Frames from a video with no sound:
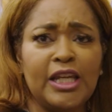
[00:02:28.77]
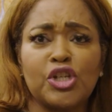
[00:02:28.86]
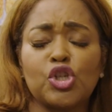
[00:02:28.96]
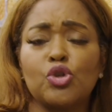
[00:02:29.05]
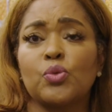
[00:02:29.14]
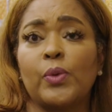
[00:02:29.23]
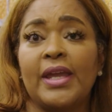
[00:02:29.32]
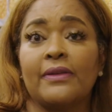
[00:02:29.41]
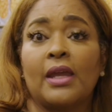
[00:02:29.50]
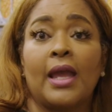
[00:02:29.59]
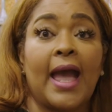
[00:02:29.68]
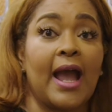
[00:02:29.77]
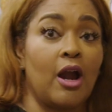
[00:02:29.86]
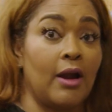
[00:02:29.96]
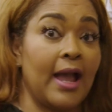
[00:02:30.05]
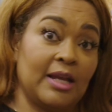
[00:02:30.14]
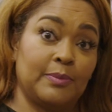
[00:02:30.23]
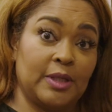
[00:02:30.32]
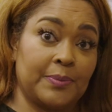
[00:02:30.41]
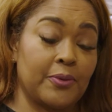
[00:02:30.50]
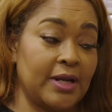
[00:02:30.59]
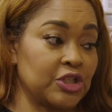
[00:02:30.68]
issues with our high
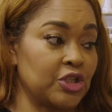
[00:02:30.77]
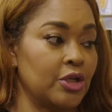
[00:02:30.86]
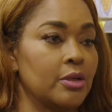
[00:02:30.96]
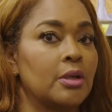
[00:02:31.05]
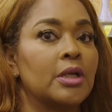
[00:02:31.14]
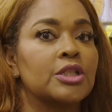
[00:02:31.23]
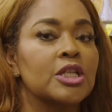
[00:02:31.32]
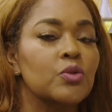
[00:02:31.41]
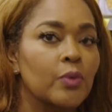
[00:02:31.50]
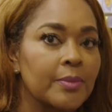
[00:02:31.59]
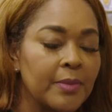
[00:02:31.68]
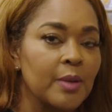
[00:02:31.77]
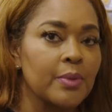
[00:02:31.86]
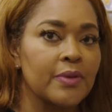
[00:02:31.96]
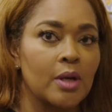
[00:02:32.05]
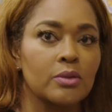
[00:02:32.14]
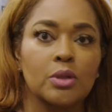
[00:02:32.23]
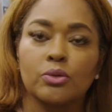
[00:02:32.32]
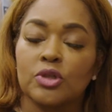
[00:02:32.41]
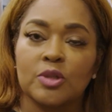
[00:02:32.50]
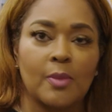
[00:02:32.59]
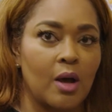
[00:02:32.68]
blood pressure. Just remember those
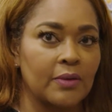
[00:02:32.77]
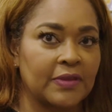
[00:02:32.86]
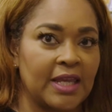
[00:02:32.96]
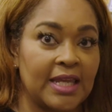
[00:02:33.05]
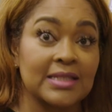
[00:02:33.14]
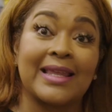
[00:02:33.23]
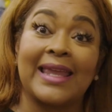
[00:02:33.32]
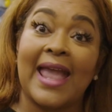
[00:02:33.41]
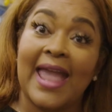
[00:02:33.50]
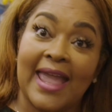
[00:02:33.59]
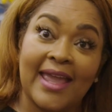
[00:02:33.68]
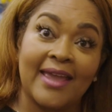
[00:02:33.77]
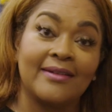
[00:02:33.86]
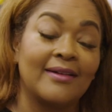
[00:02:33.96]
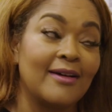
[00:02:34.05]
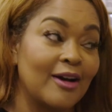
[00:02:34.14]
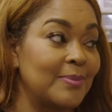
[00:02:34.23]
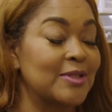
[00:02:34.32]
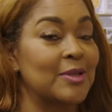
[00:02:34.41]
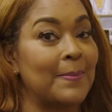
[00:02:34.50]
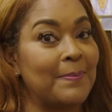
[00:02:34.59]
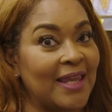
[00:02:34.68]
little small things, they add up
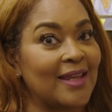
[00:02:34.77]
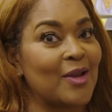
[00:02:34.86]
to big